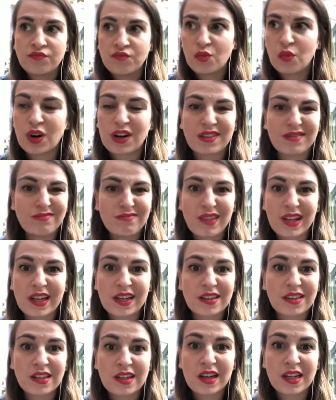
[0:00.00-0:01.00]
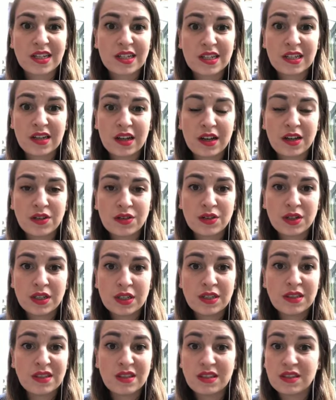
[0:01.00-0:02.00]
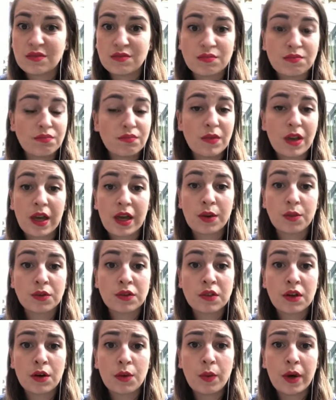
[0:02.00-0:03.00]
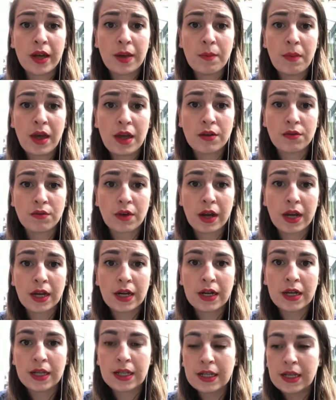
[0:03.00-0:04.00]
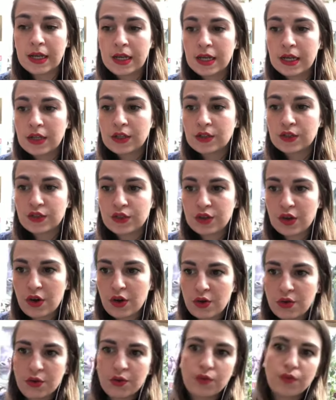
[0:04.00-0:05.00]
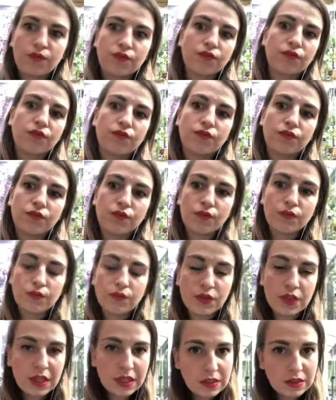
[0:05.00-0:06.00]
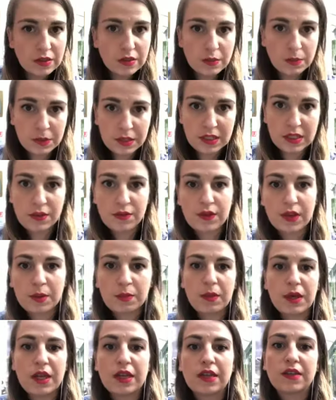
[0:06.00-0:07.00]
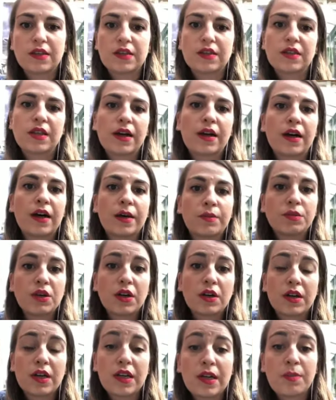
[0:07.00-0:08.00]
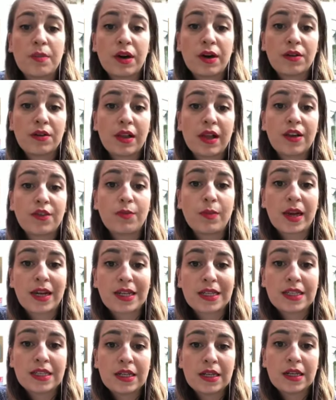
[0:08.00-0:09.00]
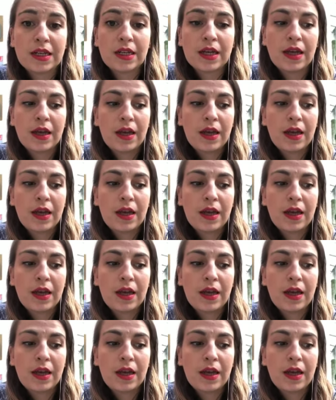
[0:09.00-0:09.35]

what, like the 1900s, it was all white men, right? So, this specific piece that I'm talking about, Life magazine,